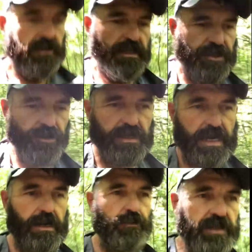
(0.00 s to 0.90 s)
Then you go
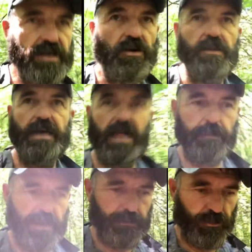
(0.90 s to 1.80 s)
down what they call the
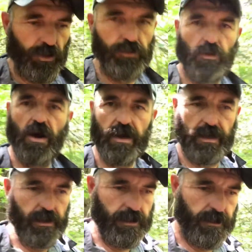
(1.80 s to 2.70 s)
Alabama Road Walk
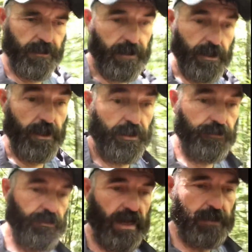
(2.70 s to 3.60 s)

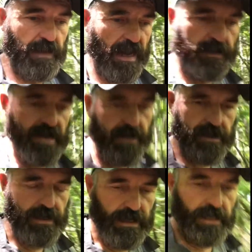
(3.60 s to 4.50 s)
through Alabama.
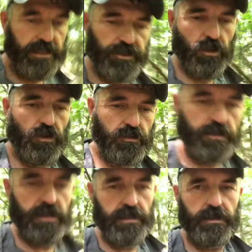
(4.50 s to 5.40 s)
So
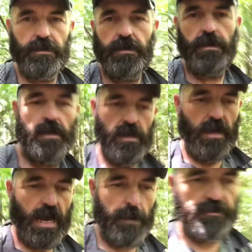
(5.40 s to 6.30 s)
the
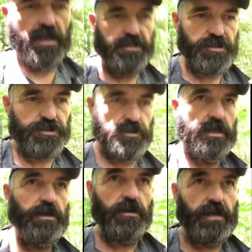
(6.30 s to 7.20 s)
Appalachian
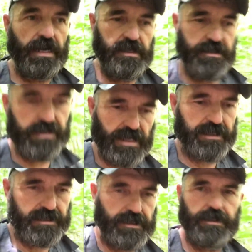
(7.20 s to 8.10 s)
Trail ends
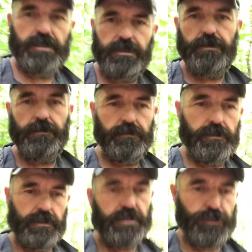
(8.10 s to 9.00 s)
at
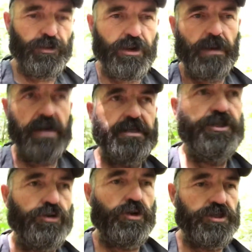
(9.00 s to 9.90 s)
Springer Mountain
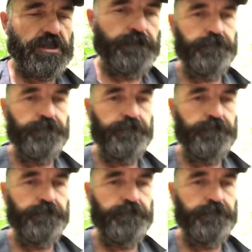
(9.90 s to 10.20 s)
in Georgia.